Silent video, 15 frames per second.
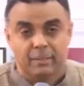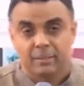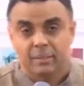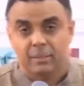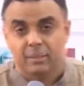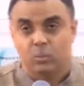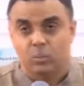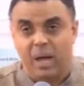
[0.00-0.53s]

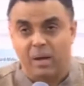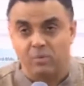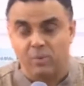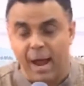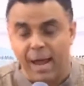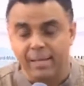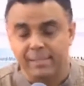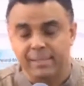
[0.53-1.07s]
We are
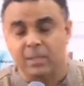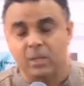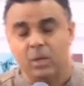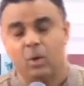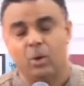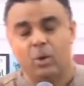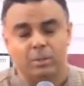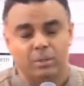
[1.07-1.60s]
rising,
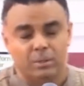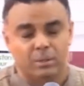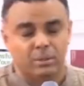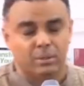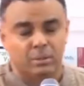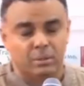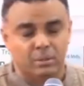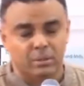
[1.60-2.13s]
Lord.
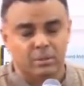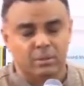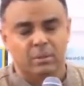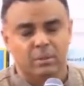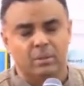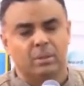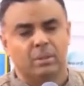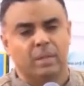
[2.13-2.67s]

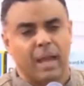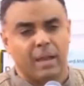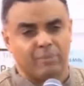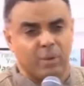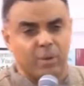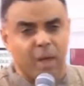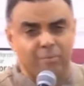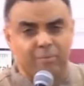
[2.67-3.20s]

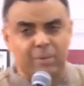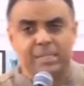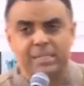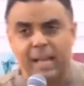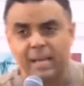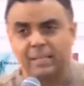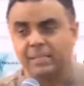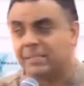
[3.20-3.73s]
Every
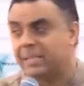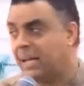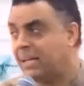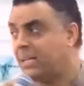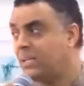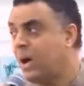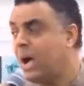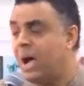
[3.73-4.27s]
standing, stand in
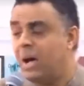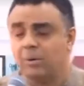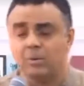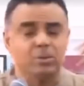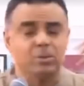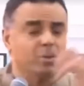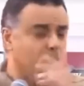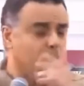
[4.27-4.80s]
your
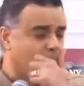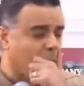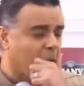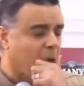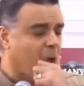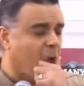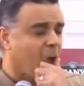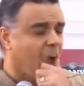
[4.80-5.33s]
house.
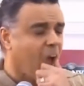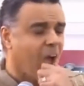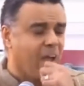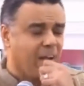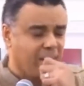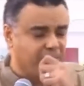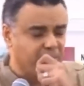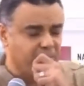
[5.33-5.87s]

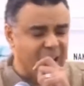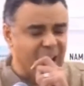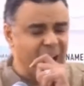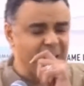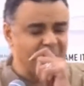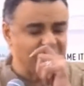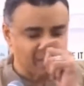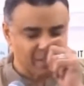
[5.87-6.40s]
Lift your
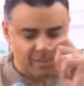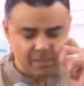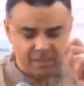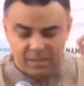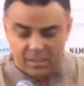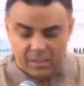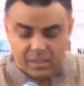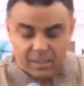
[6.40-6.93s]
hands.
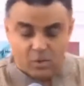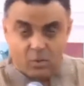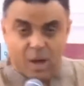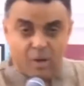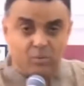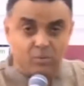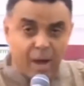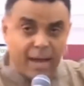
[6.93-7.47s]
You are
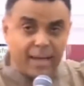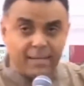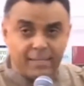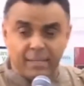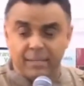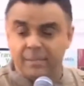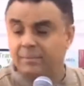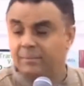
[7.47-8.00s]

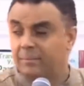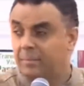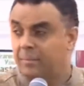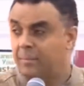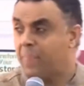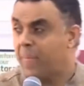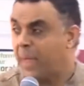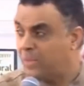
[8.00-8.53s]
rising
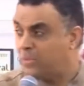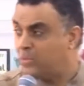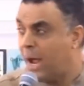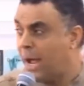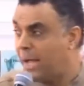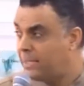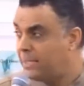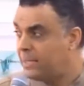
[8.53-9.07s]
and
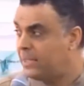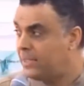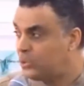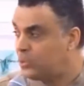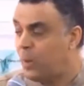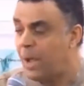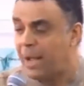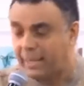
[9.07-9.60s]
rising into
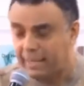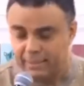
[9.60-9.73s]
work.